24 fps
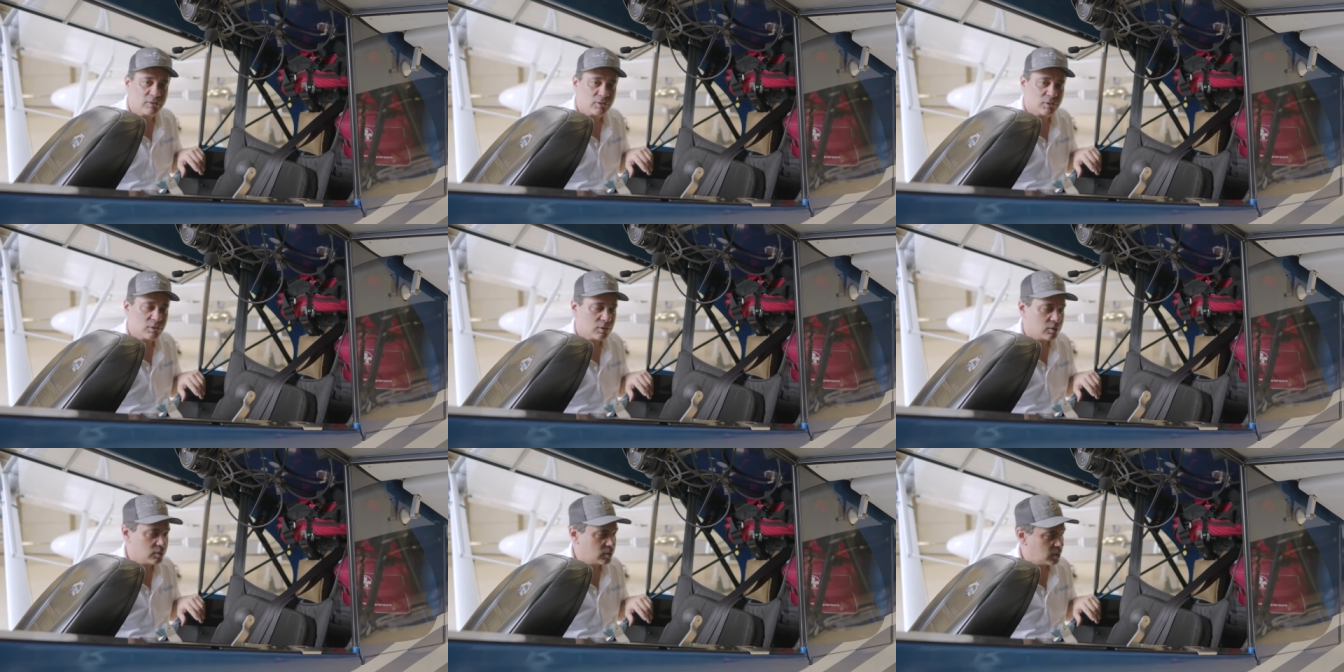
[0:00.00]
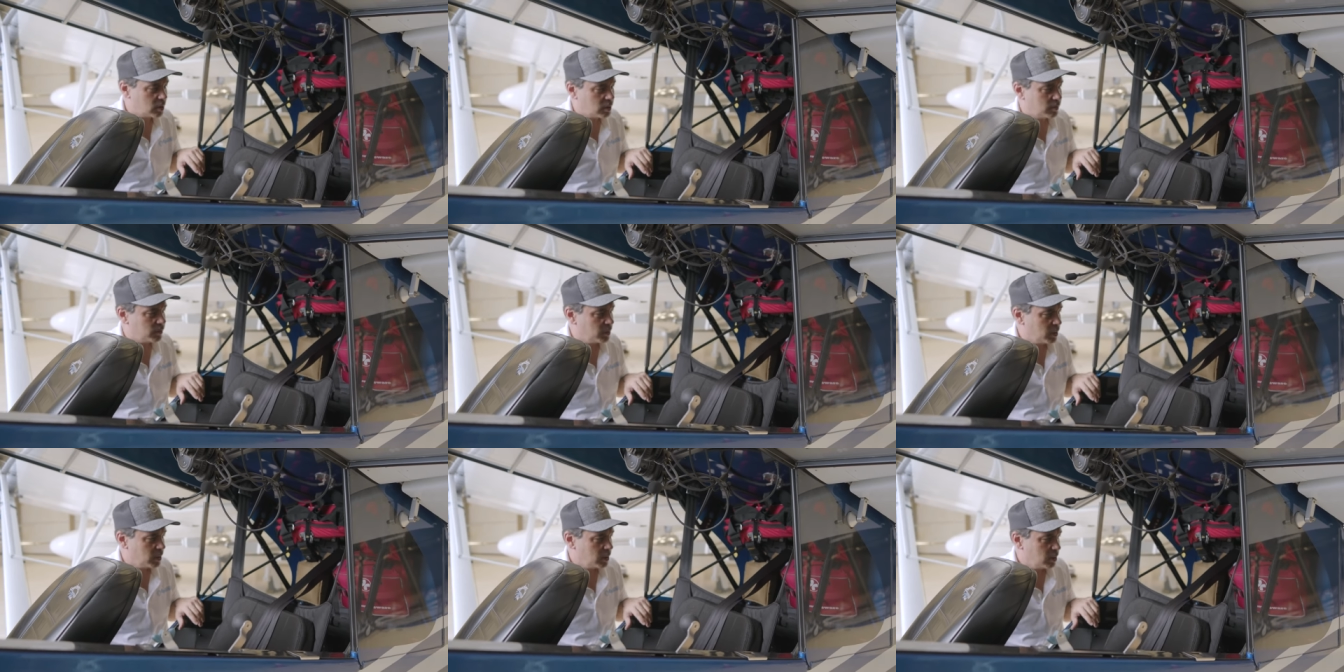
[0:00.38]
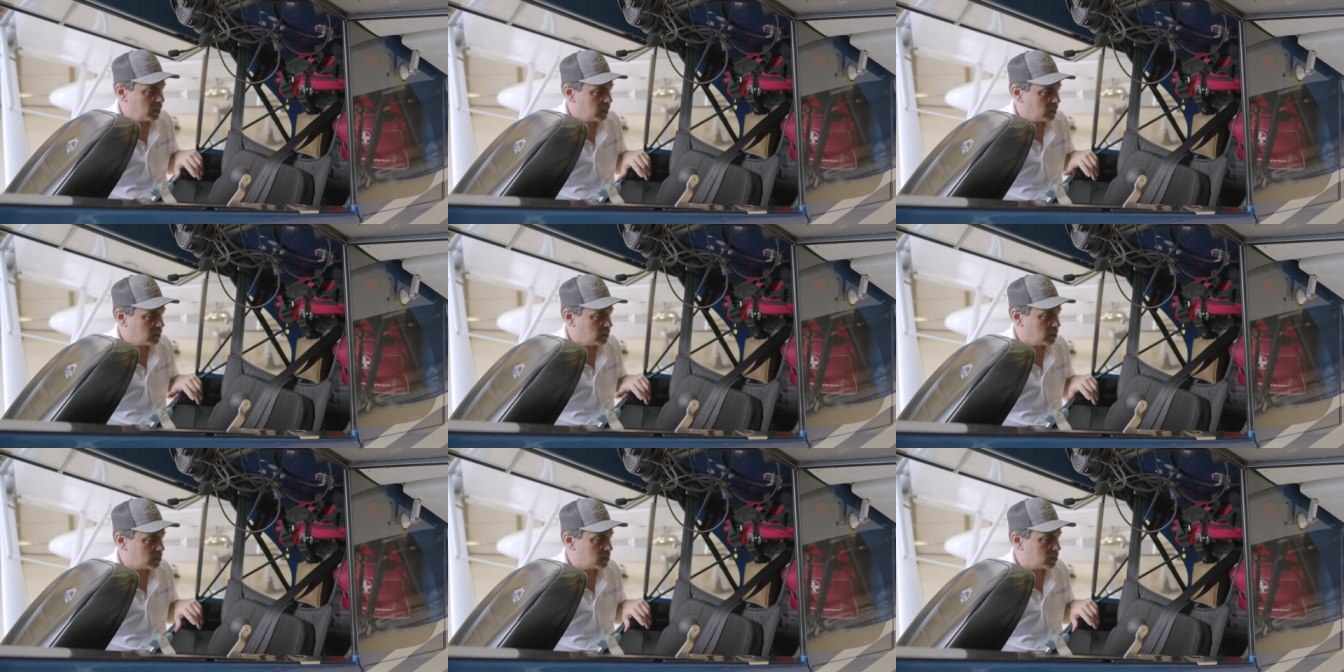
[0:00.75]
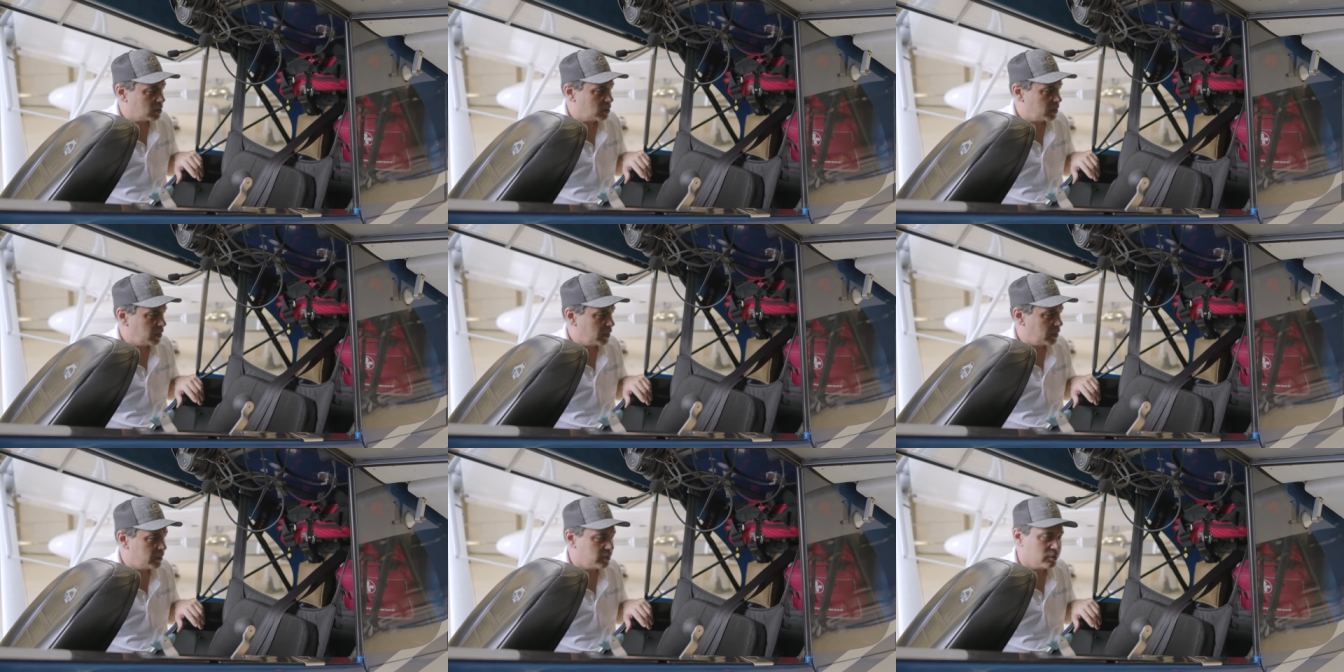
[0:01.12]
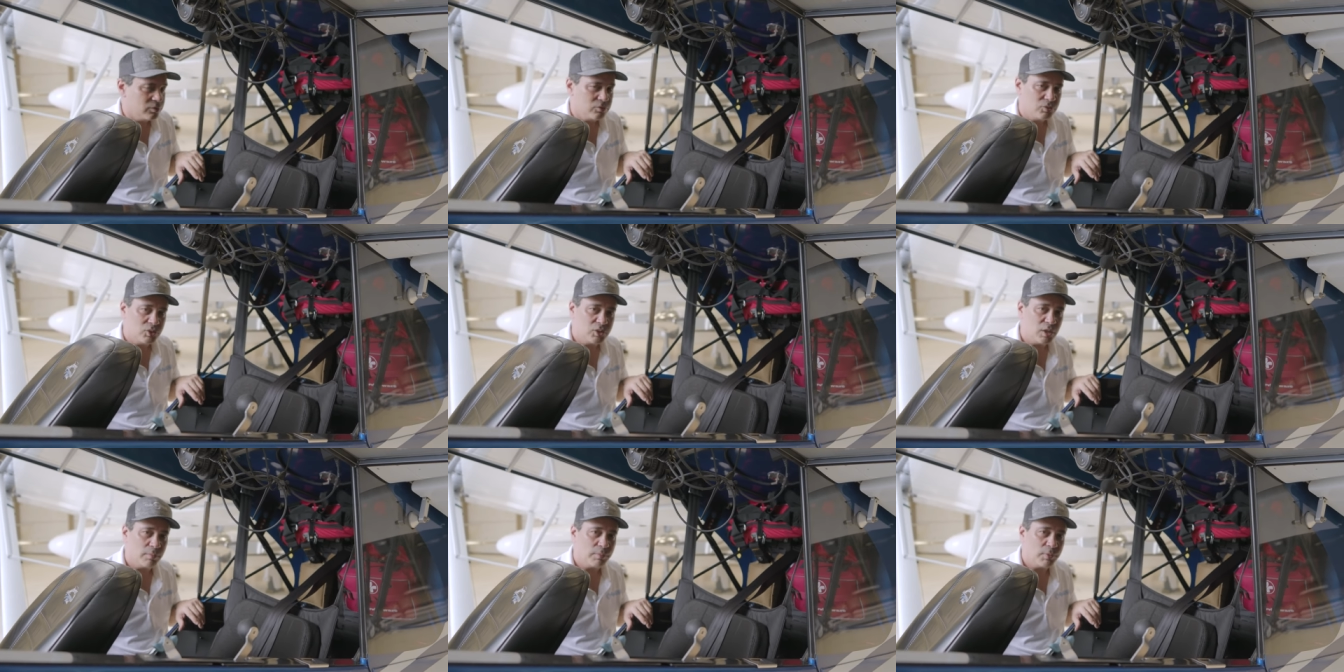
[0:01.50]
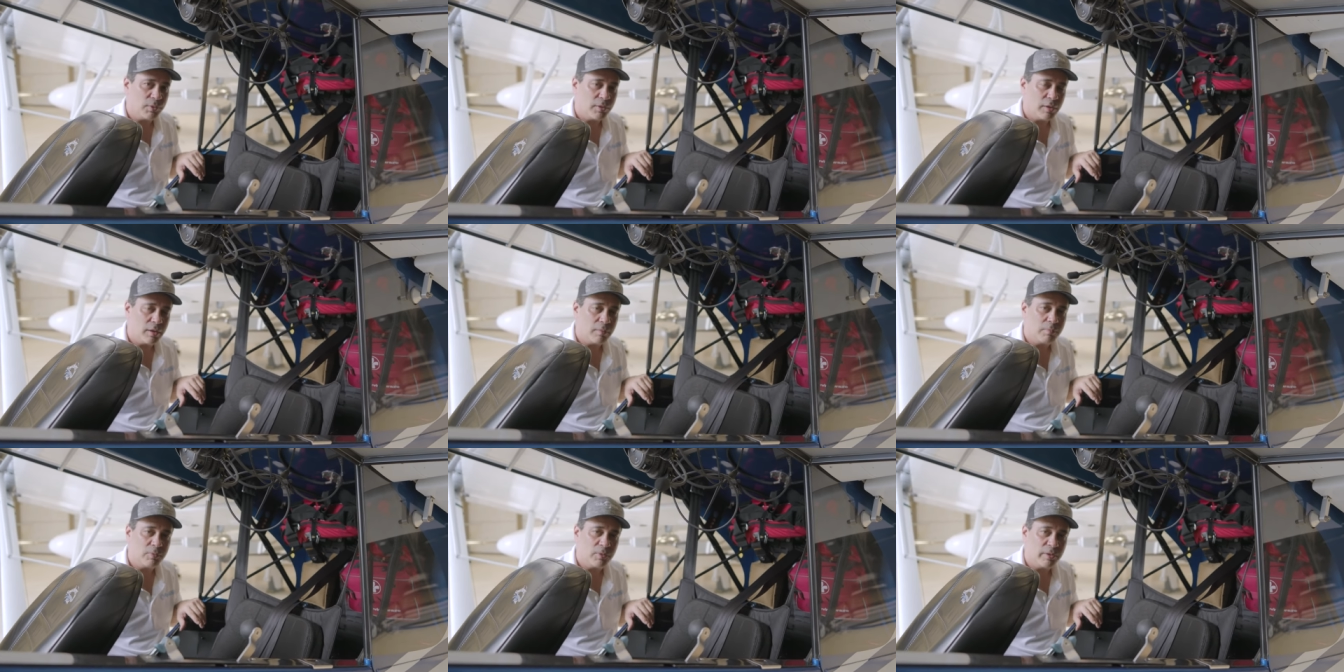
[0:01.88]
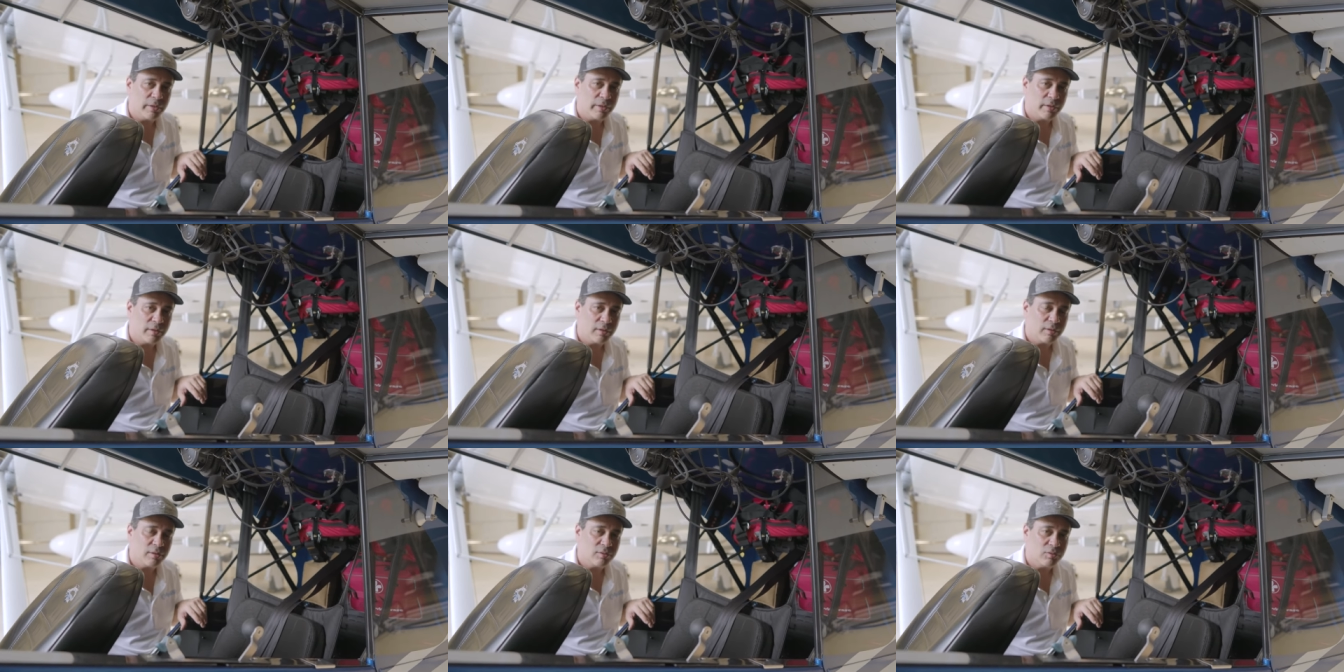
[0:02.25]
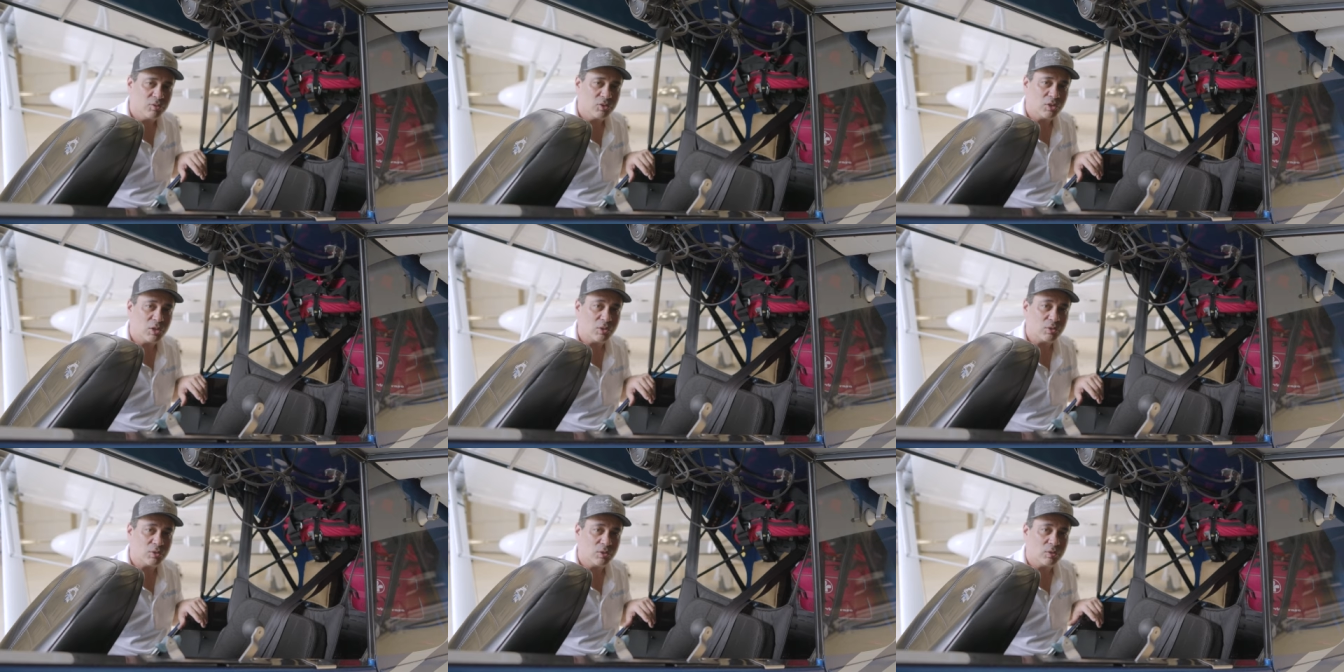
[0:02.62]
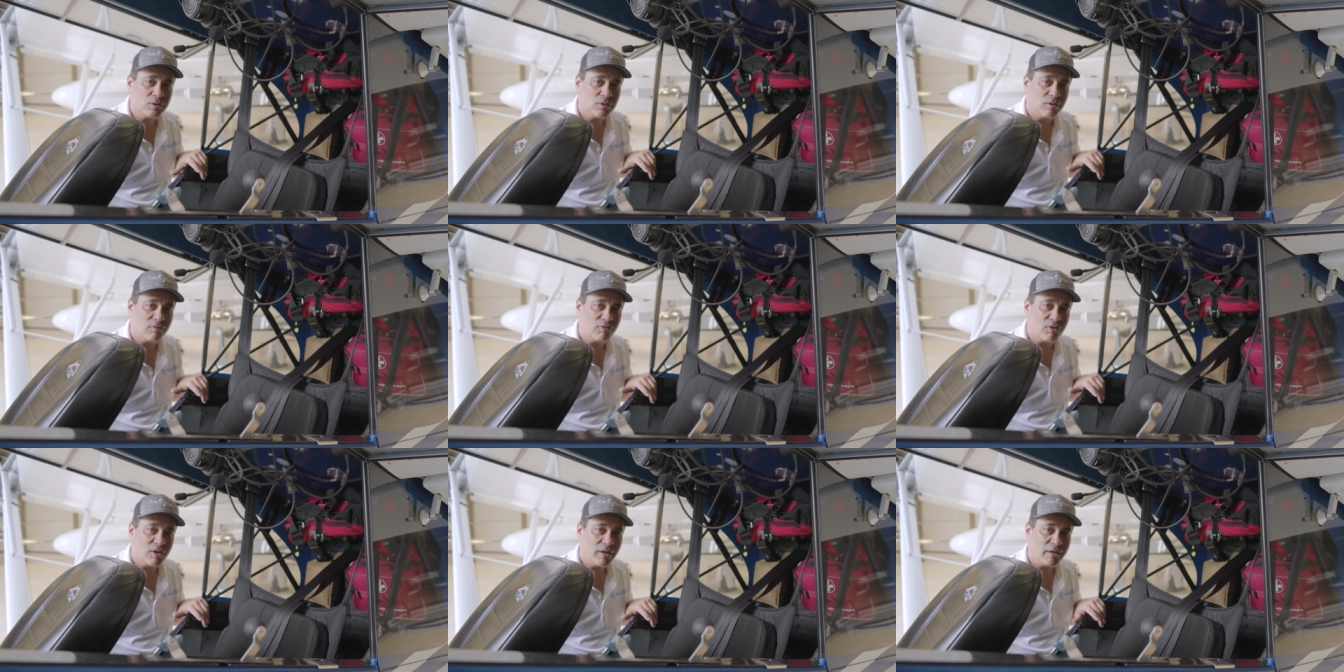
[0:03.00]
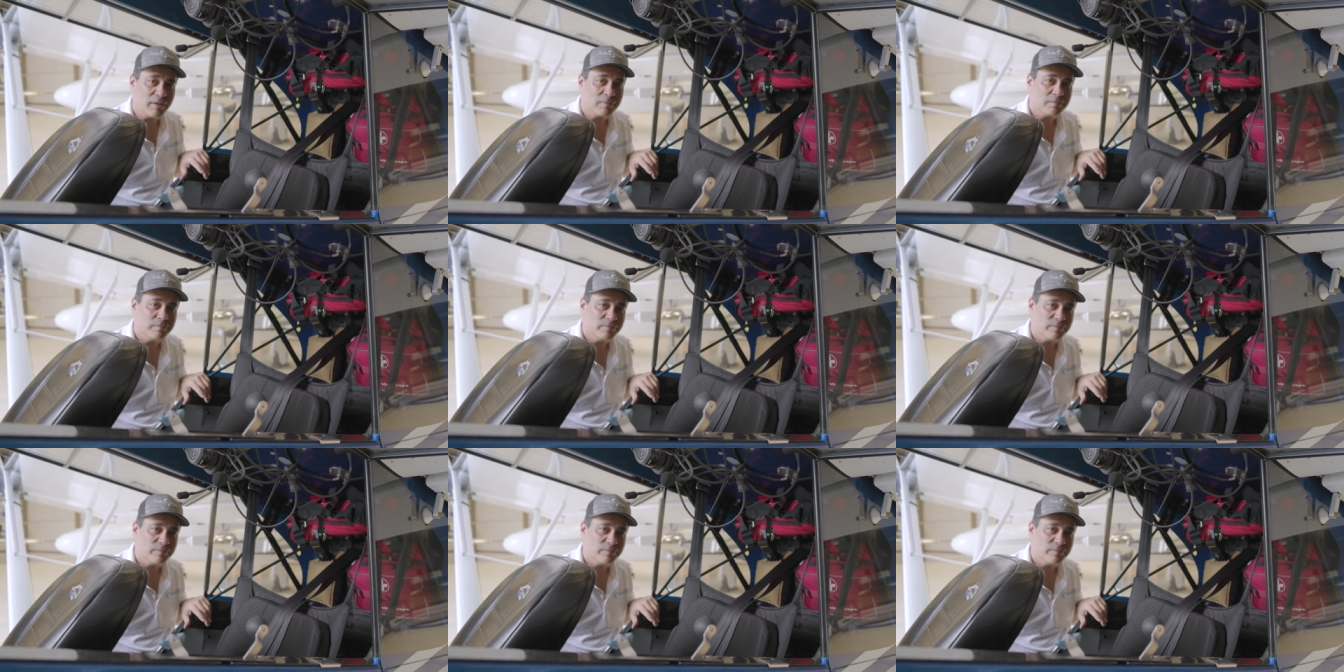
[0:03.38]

So um, let's go ahead and jump in the airplane and go do a little flying.